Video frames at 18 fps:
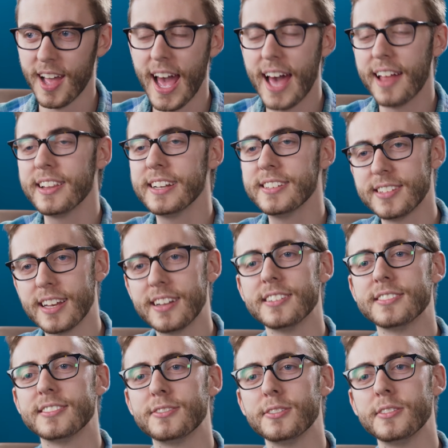at least at
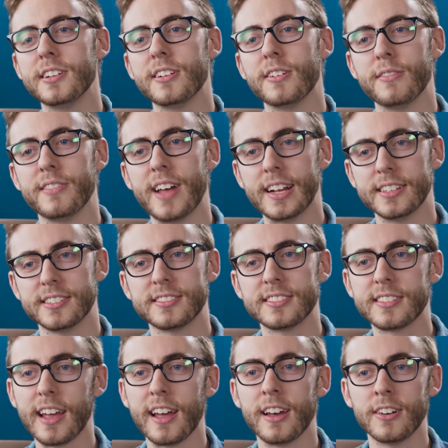a studio of that
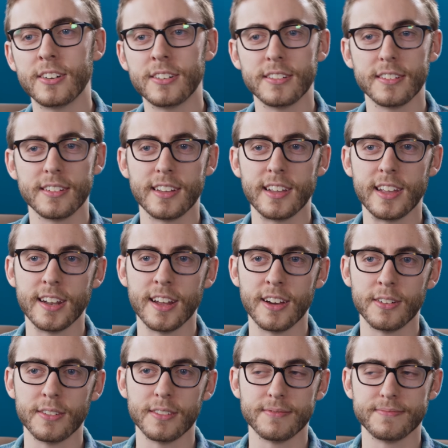scale, you
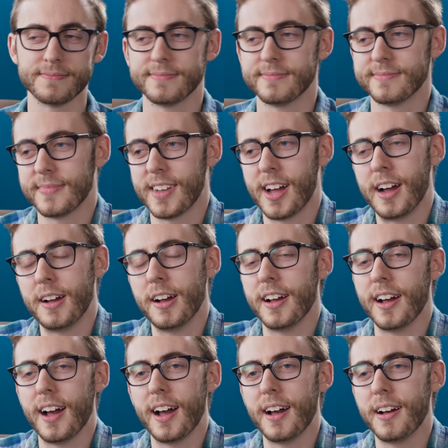know,
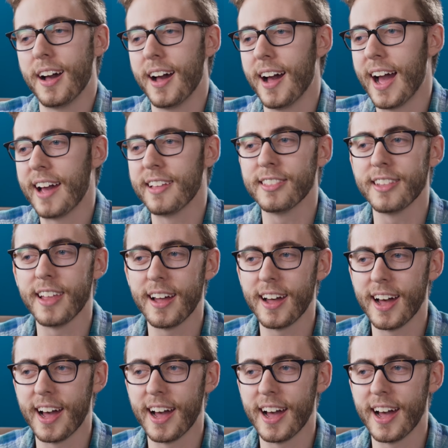I'm